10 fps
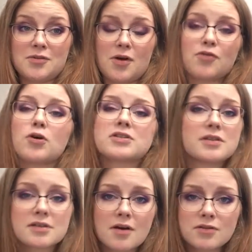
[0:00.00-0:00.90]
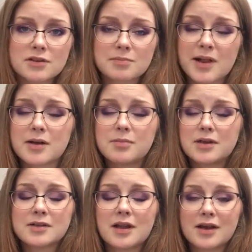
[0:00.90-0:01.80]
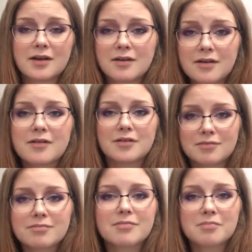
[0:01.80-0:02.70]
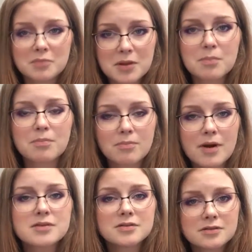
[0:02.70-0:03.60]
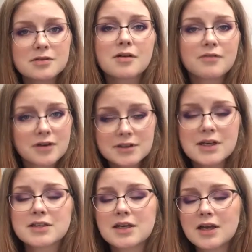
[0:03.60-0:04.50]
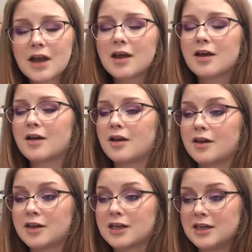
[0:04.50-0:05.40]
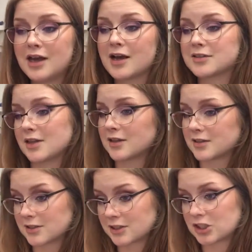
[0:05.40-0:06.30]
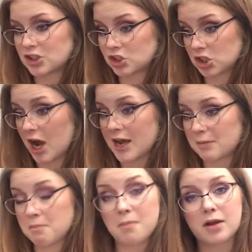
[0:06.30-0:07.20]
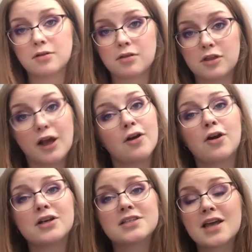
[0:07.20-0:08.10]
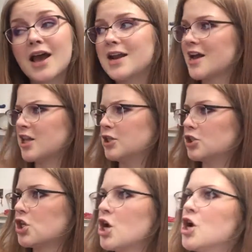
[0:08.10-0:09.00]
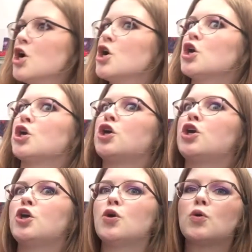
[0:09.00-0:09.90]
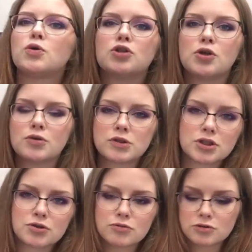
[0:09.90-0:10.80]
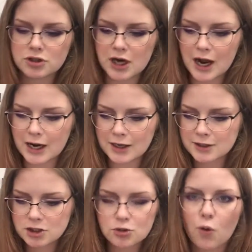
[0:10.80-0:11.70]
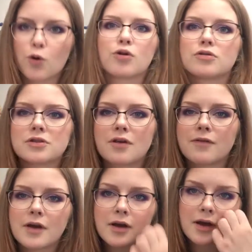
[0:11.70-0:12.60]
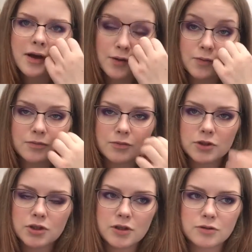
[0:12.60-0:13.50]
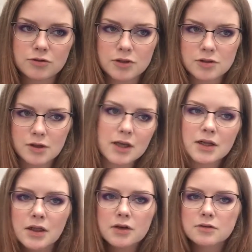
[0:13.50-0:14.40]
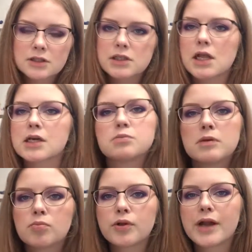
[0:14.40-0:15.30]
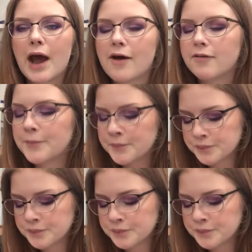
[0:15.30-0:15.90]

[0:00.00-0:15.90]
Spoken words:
of course he's covered in blood, but like the muscles are very sexy, and he has like this giant metal thing on his head and this huge like sword or something, which he uses to like literally slice people in half.